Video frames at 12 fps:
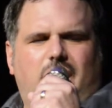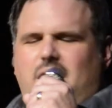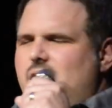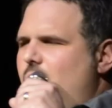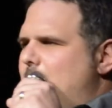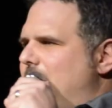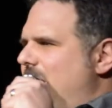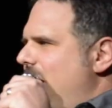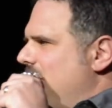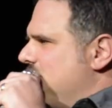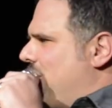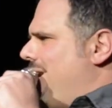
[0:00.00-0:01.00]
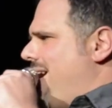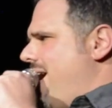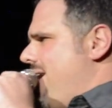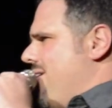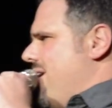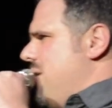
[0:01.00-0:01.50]
Like, I know bears are
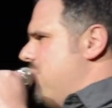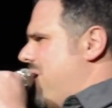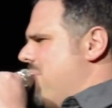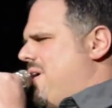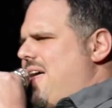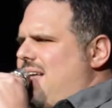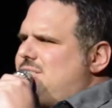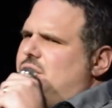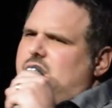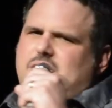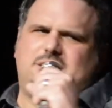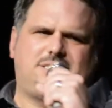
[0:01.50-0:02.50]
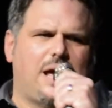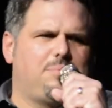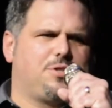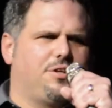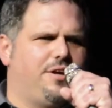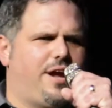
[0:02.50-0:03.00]
hairy, but I mean, that's an
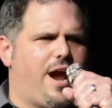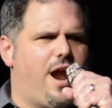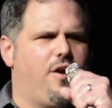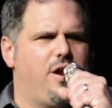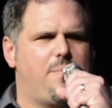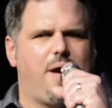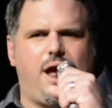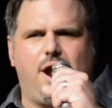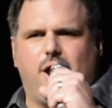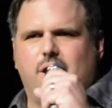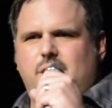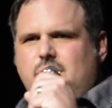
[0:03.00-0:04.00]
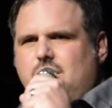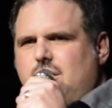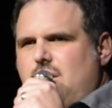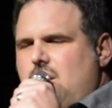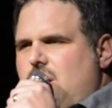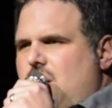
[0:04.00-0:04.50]
exceptionally hairy bear.
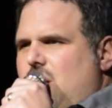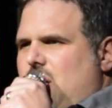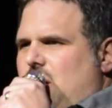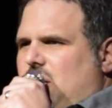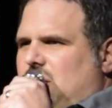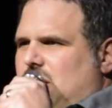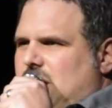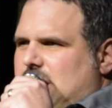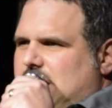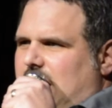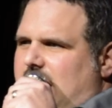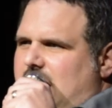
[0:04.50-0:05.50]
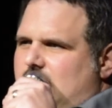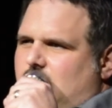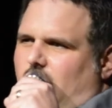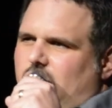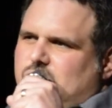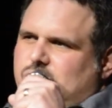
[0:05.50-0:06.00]
Like in
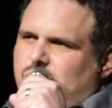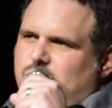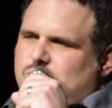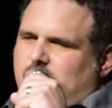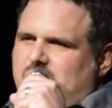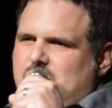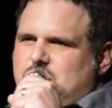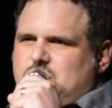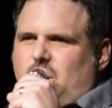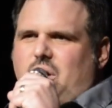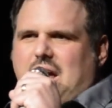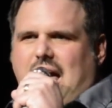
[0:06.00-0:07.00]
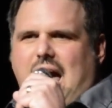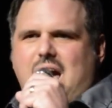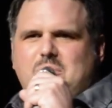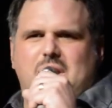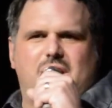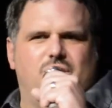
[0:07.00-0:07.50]
cartoons, when they show a
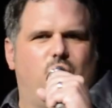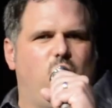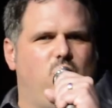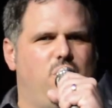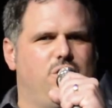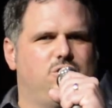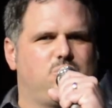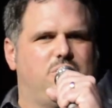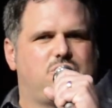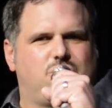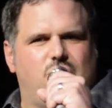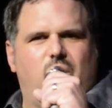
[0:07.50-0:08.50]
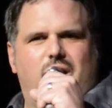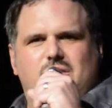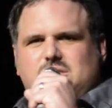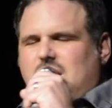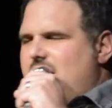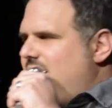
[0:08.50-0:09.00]
cabin in the woods with snow
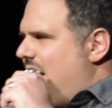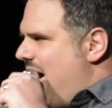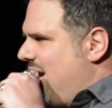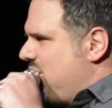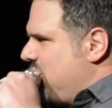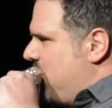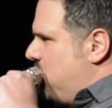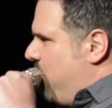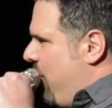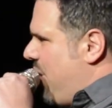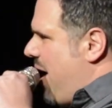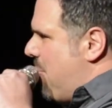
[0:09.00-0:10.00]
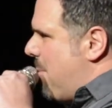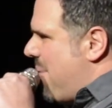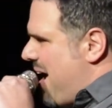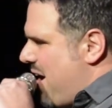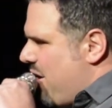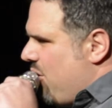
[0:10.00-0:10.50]
outside, they actually put a
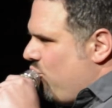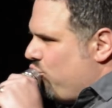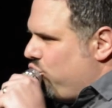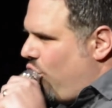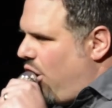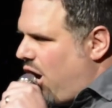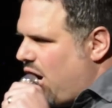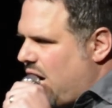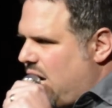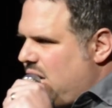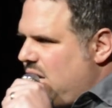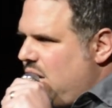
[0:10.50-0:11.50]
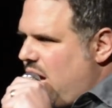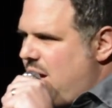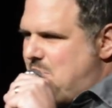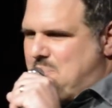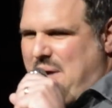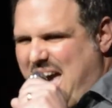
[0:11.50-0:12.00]
bear rug,
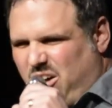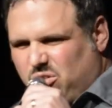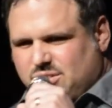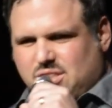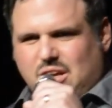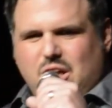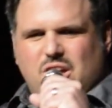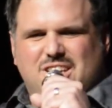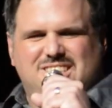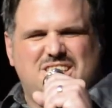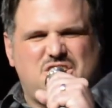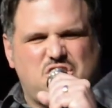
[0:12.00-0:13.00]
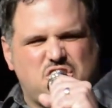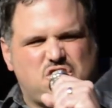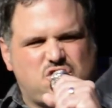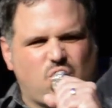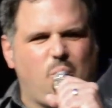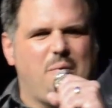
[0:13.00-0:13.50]
a pelt, because it's
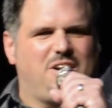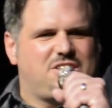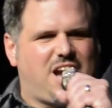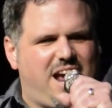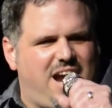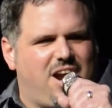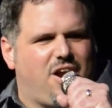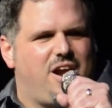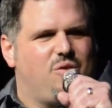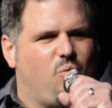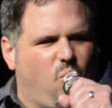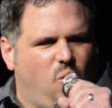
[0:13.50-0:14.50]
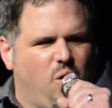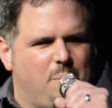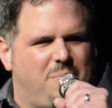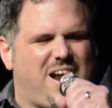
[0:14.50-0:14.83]
just so much hair and warm.